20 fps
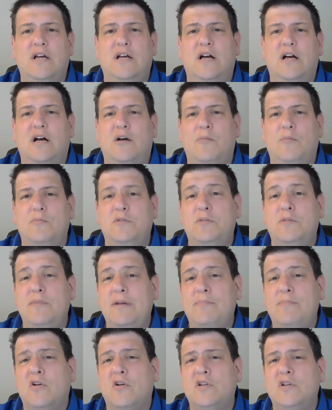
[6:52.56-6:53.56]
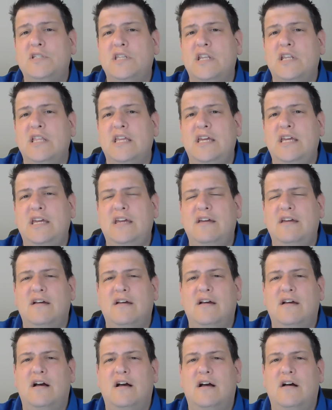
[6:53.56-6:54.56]
To me personally,
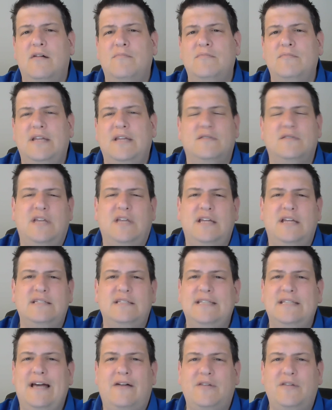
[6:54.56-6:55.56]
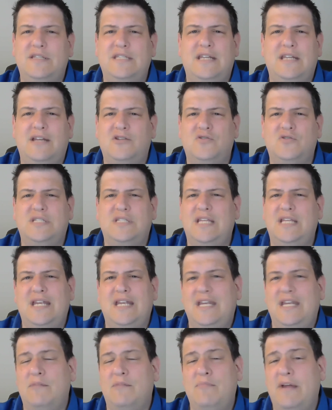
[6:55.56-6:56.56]
now Sight and Sound isn't interested
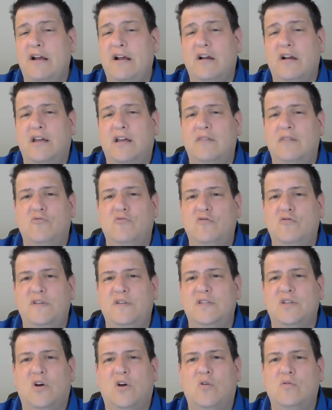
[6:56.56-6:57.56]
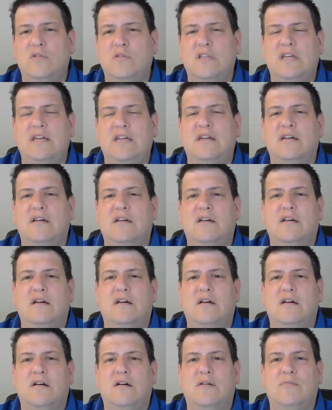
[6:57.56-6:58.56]
in American movies only.
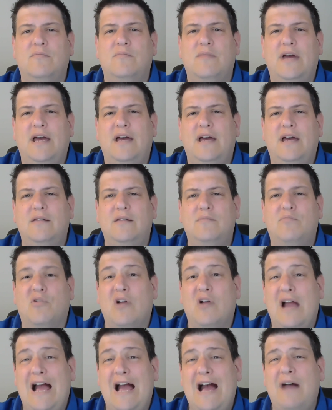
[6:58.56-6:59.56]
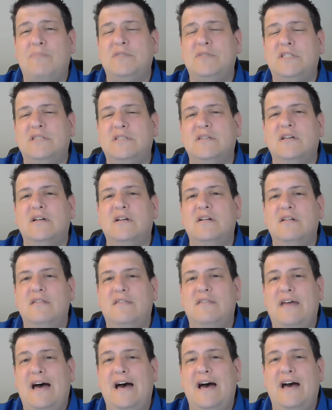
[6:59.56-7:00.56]
And perhaps
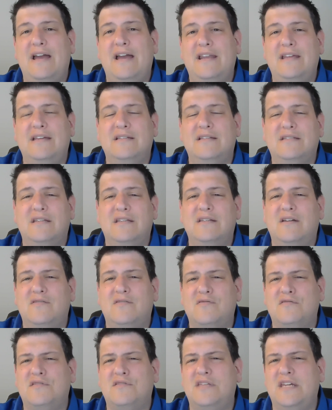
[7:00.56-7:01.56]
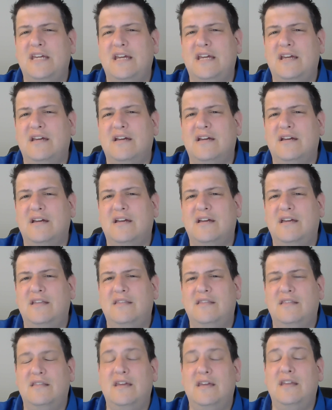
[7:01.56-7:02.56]
that is another thing
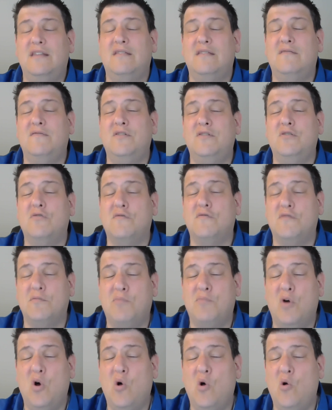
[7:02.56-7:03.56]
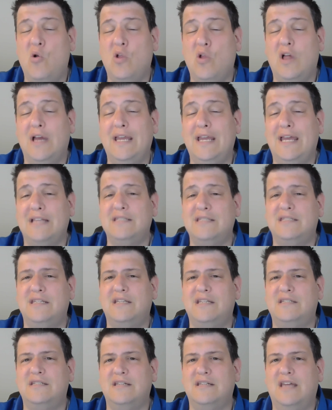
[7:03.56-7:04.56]
in the view of the poll against
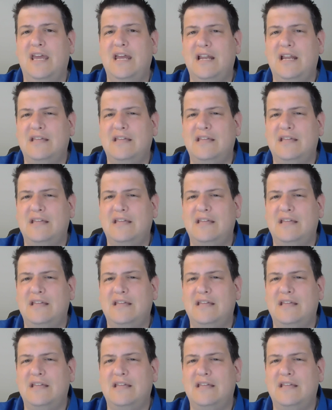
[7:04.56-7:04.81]
Citizen Kane.